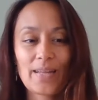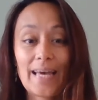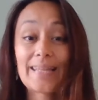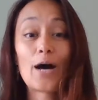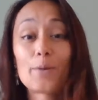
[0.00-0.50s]

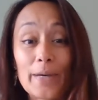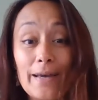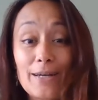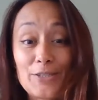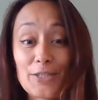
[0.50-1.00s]
And now I'm
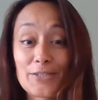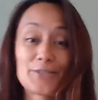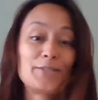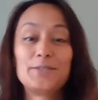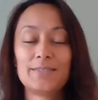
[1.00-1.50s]
here
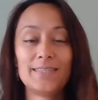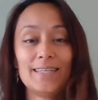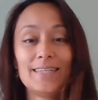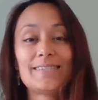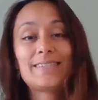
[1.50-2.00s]
just
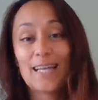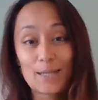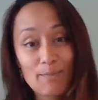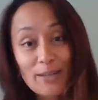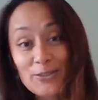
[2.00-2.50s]

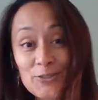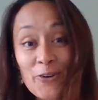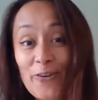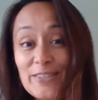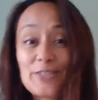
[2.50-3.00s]
telling my
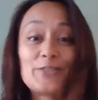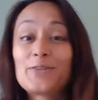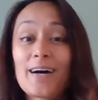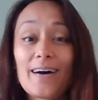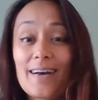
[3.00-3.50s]
story to you
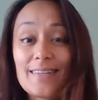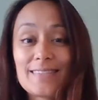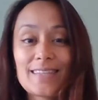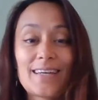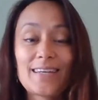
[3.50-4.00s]

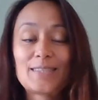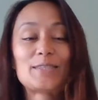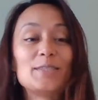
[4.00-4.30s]
guys, and